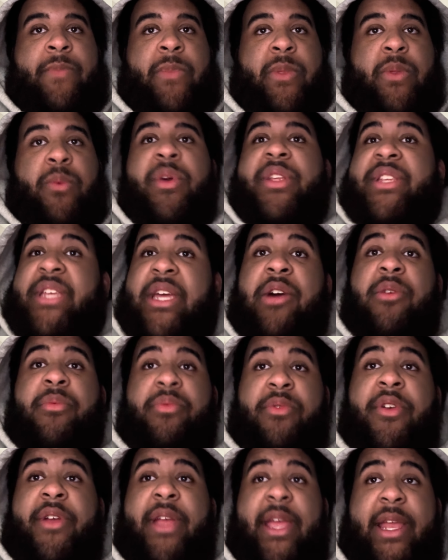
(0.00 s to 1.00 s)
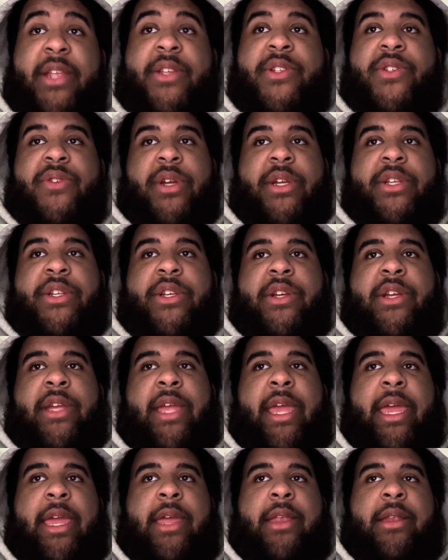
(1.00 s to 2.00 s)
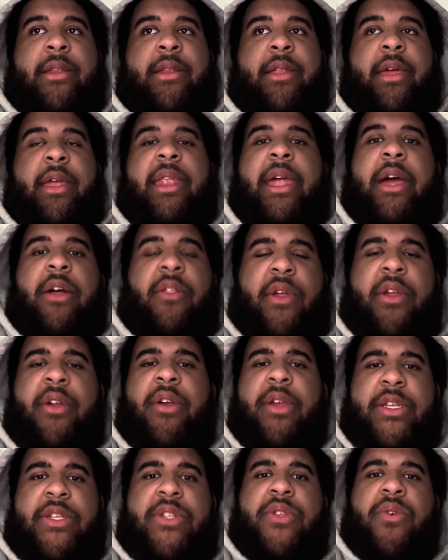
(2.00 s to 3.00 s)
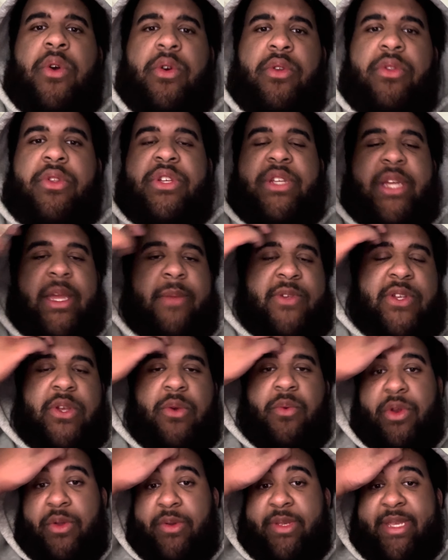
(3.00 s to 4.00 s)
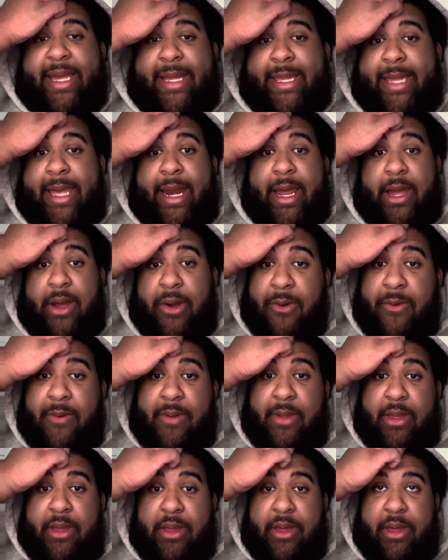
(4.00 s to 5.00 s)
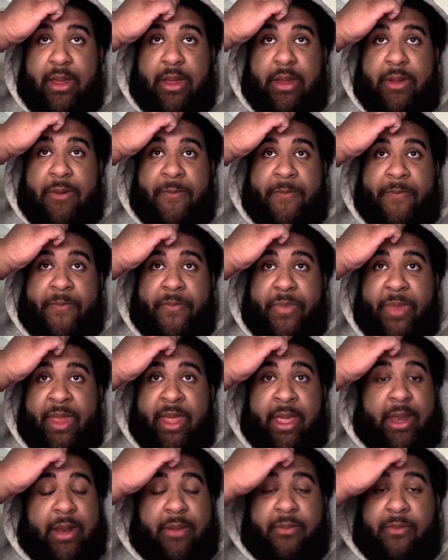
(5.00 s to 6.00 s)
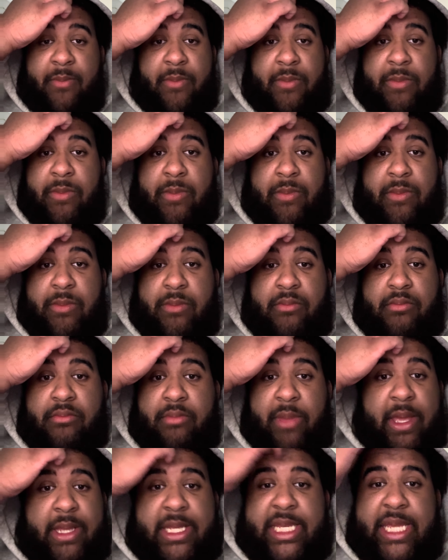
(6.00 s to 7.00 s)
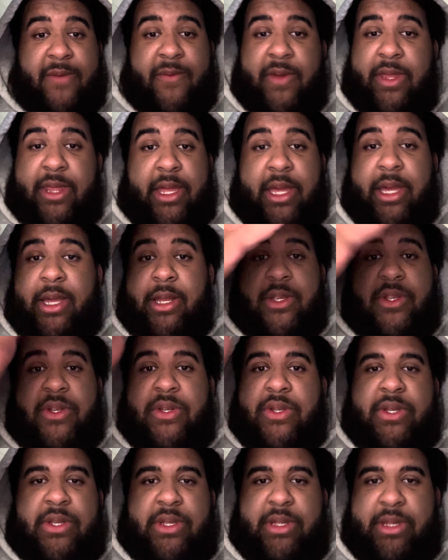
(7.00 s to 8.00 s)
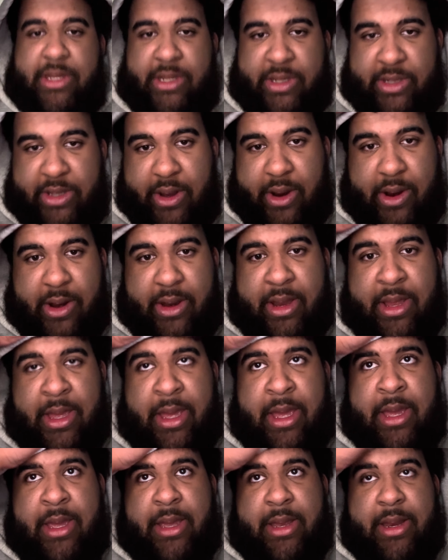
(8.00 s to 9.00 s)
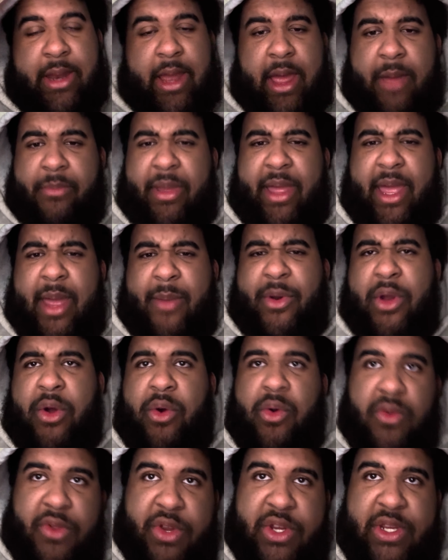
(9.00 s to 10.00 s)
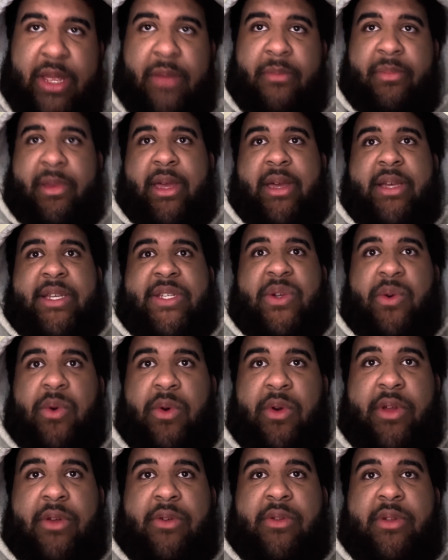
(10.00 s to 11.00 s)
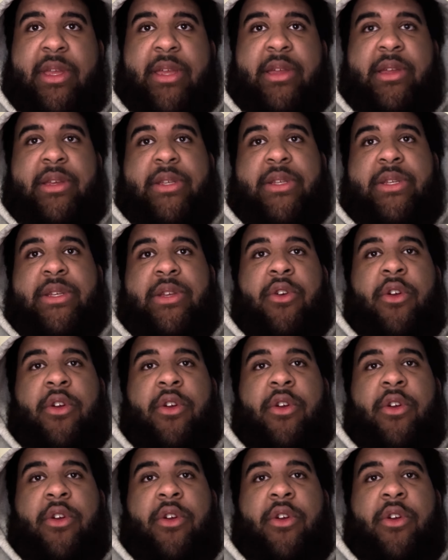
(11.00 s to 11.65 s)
which help create a structure and allow the cookies to hold their shape. So when you take that out, it makes everything just start not being able to hold their shape because oil is